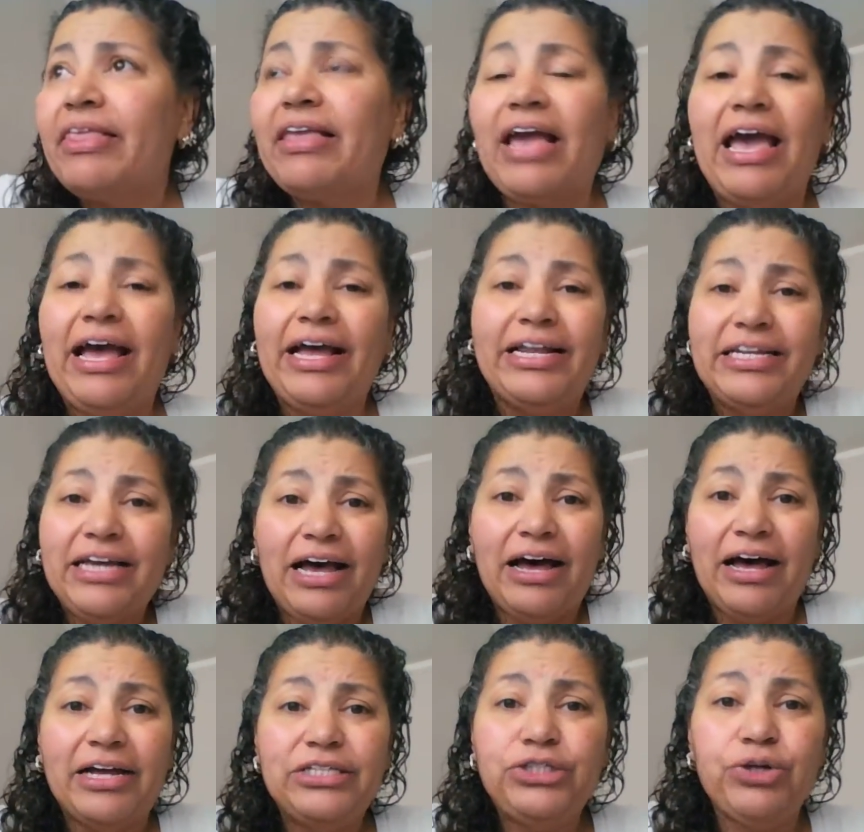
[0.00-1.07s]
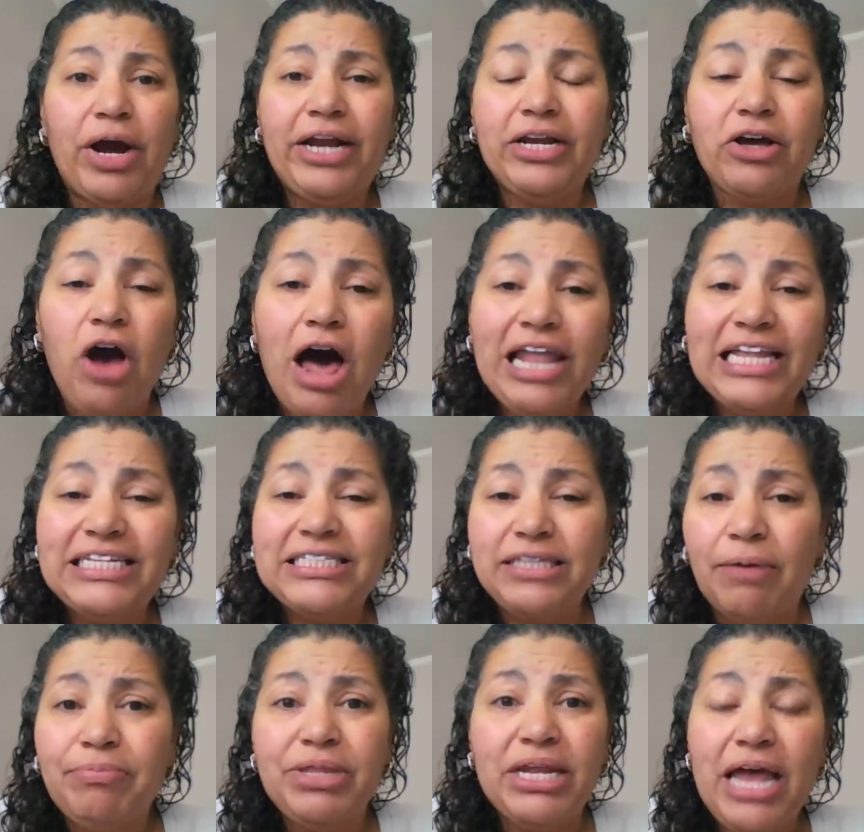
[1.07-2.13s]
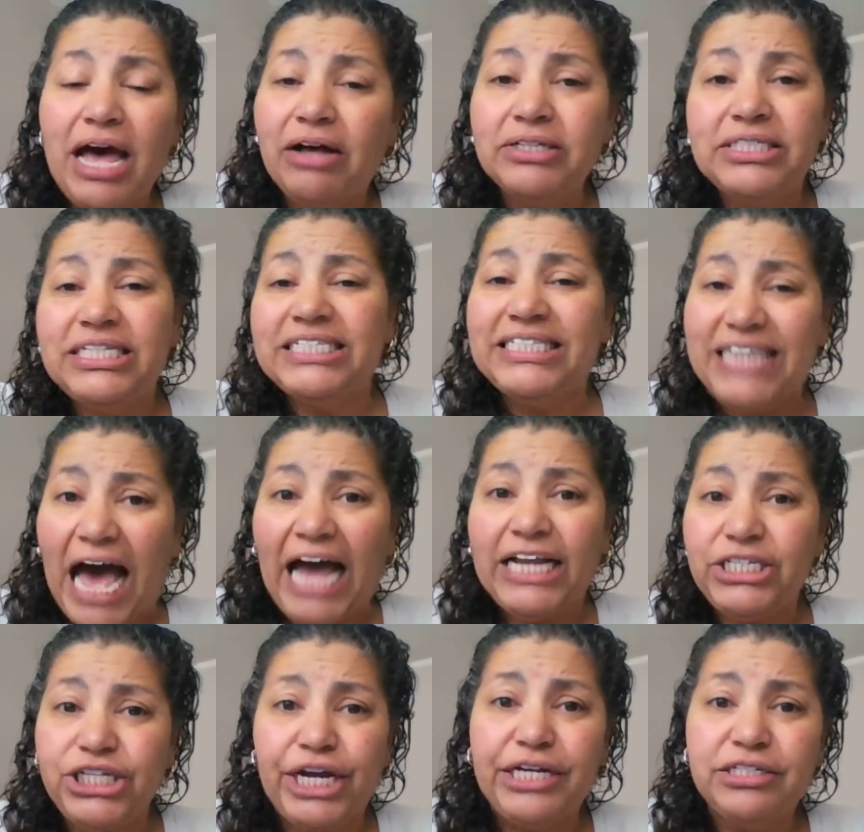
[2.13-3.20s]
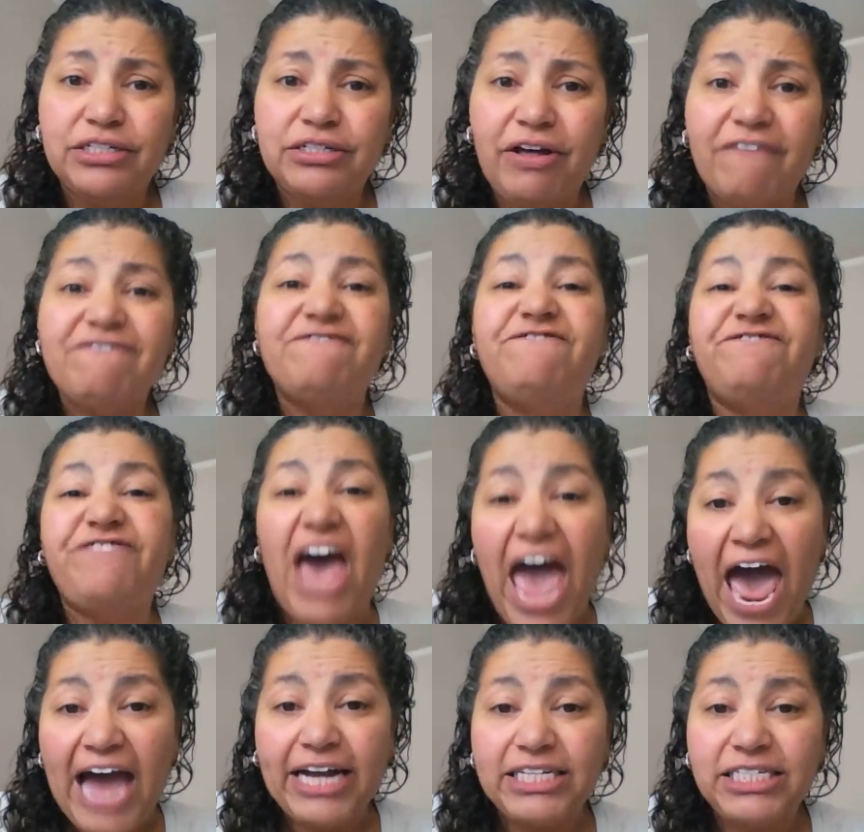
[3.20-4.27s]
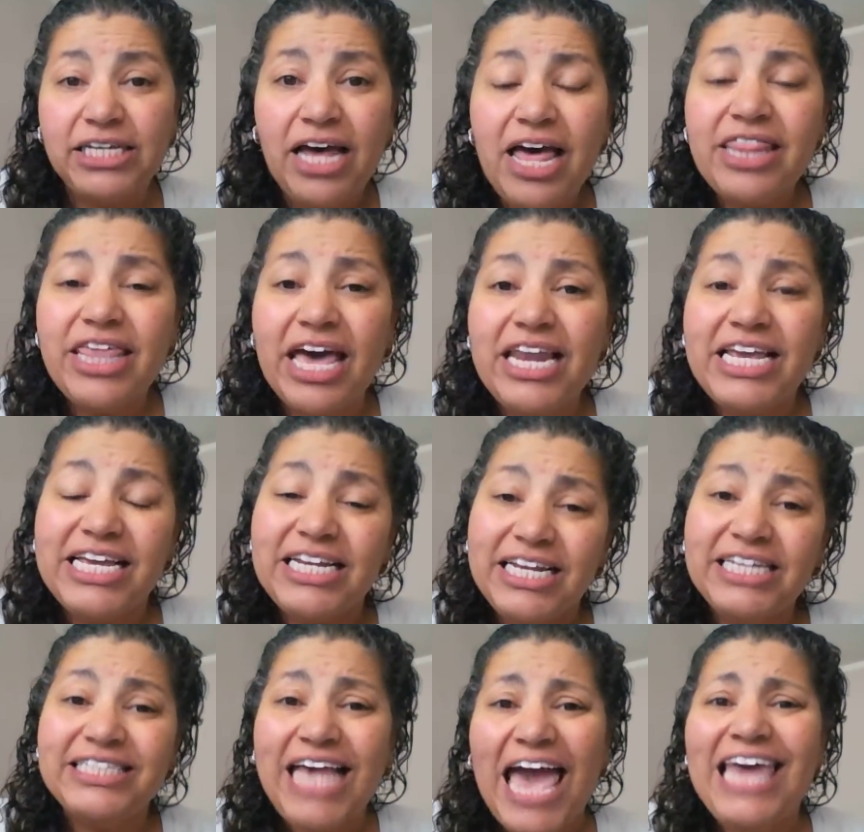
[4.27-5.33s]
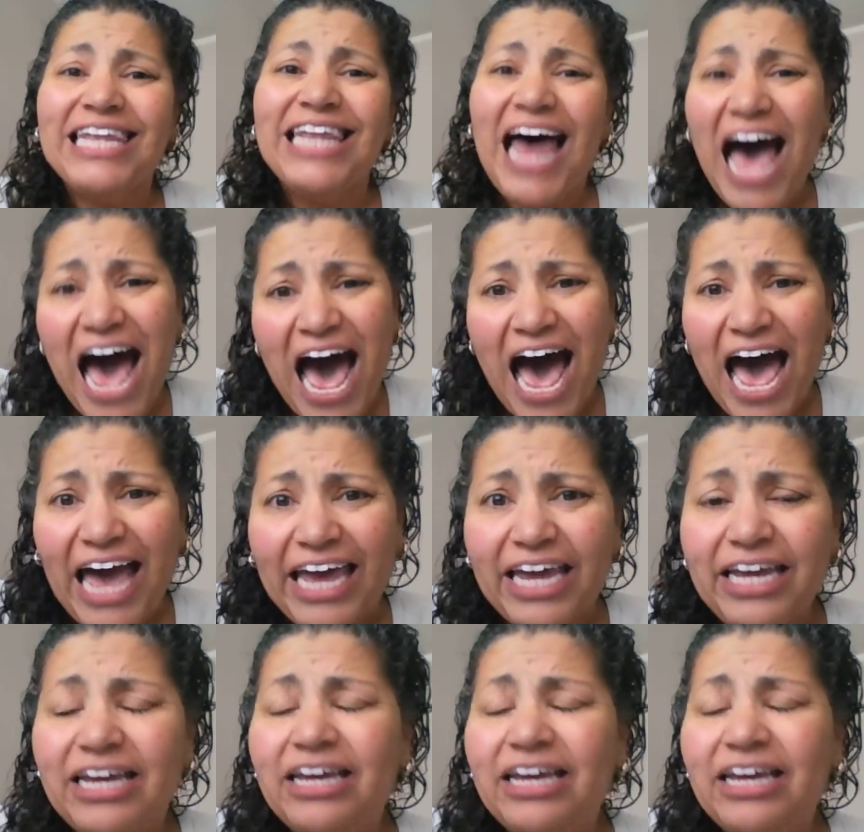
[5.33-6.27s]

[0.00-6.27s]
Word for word: And uh, trying to call it something else does not change the fact that it is a lie.